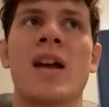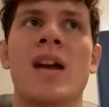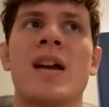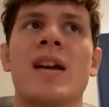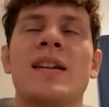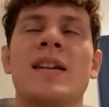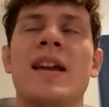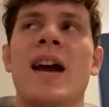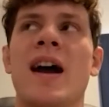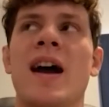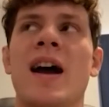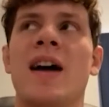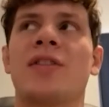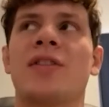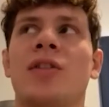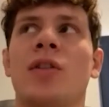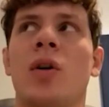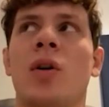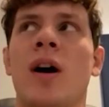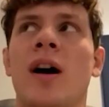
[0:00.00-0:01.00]
Yeah.
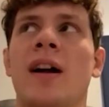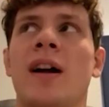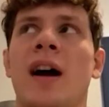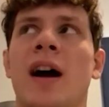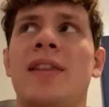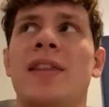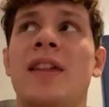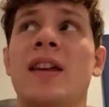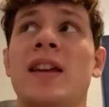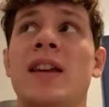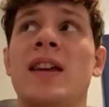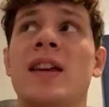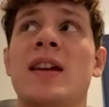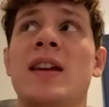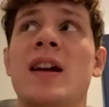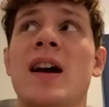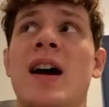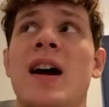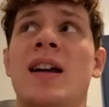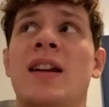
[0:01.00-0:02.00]
So I, I think
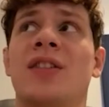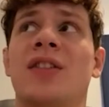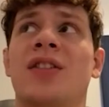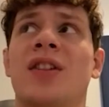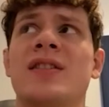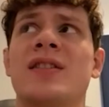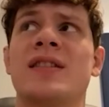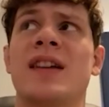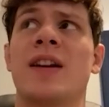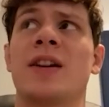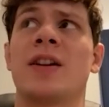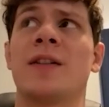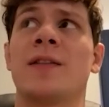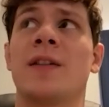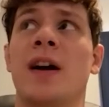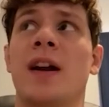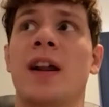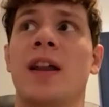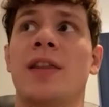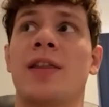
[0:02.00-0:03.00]
he had his contender
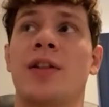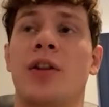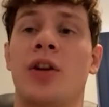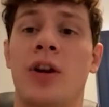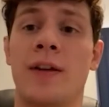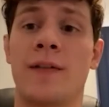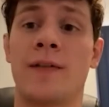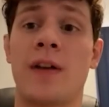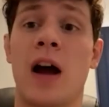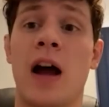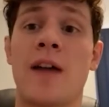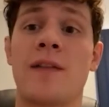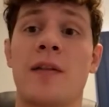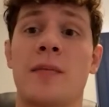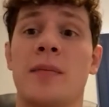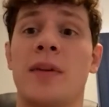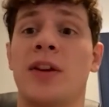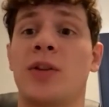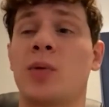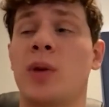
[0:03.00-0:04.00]
fight at thirty-five
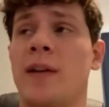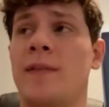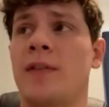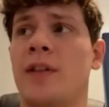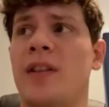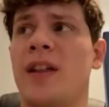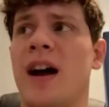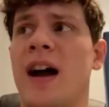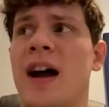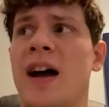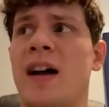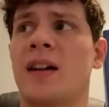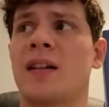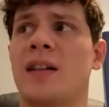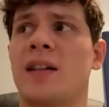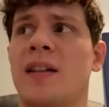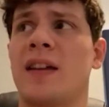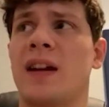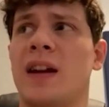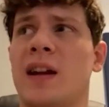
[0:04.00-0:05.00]
and missed weight for that.
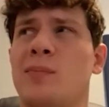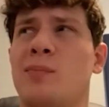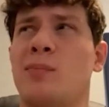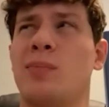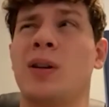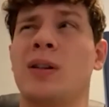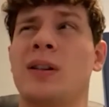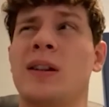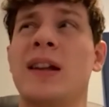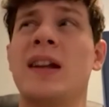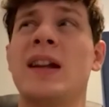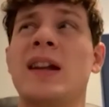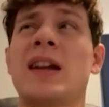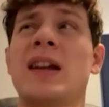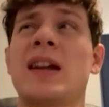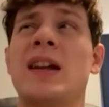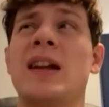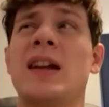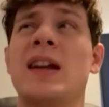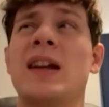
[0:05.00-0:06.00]
And then I
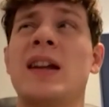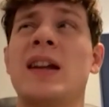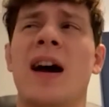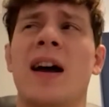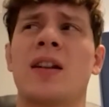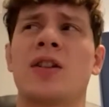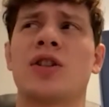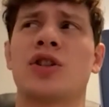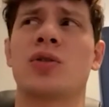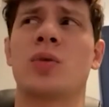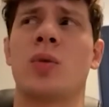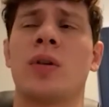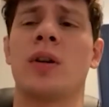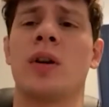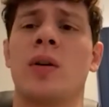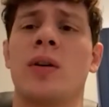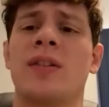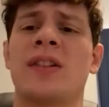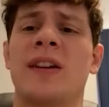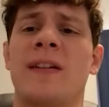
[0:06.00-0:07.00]
believe he had a short
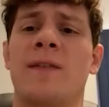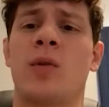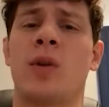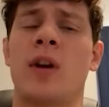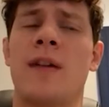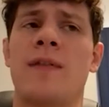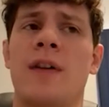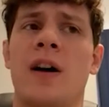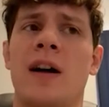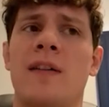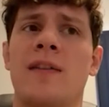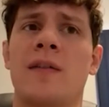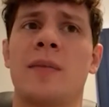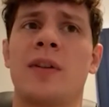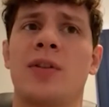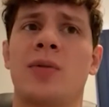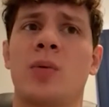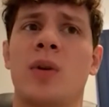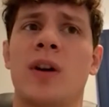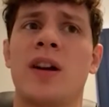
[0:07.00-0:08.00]
notice at forty-five and
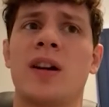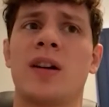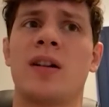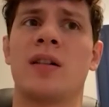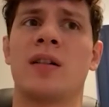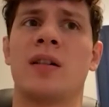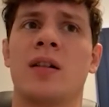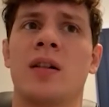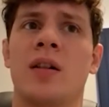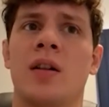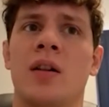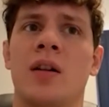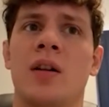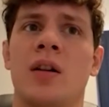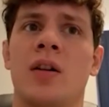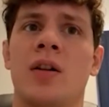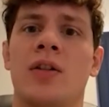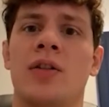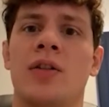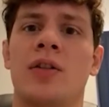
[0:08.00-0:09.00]
missed weight.
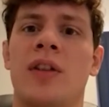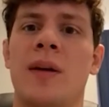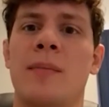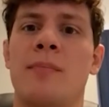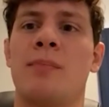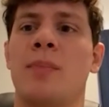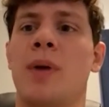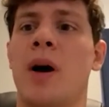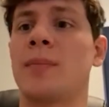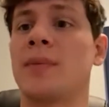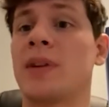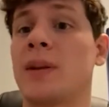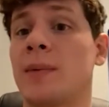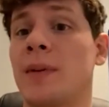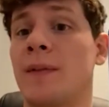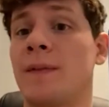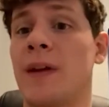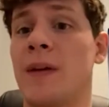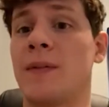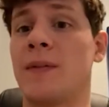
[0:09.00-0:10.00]
So they bumped him
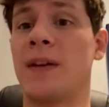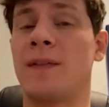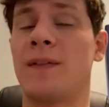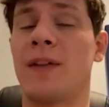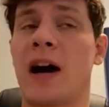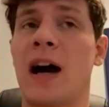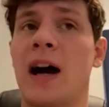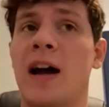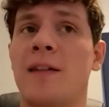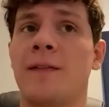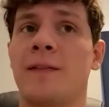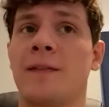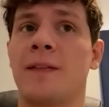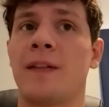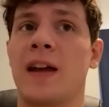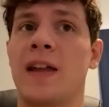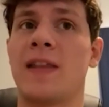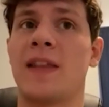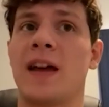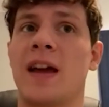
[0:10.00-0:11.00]
to fifty-five,
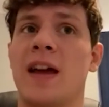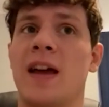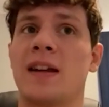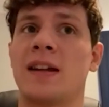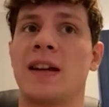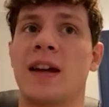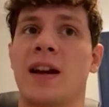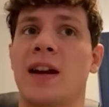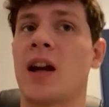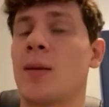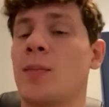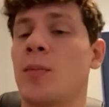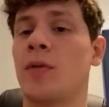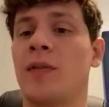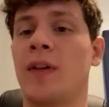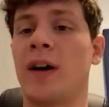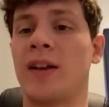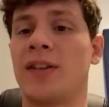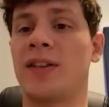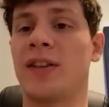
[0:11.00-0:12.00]
and then he had a
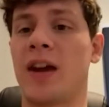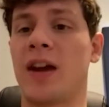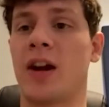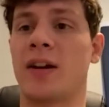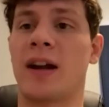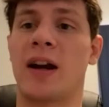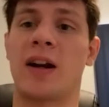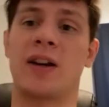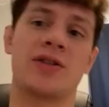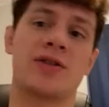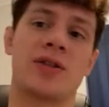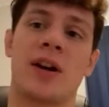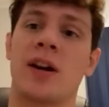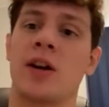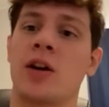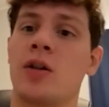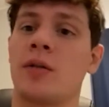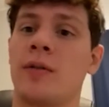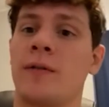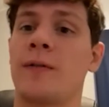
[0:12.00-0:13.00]
couple fights there. Now he's trying
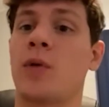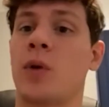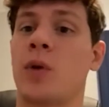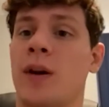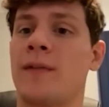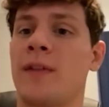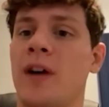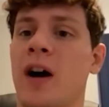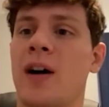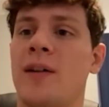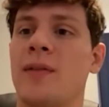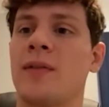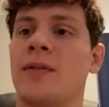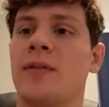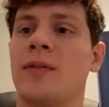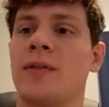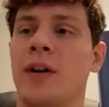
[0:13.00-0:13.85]
to go to forty-five.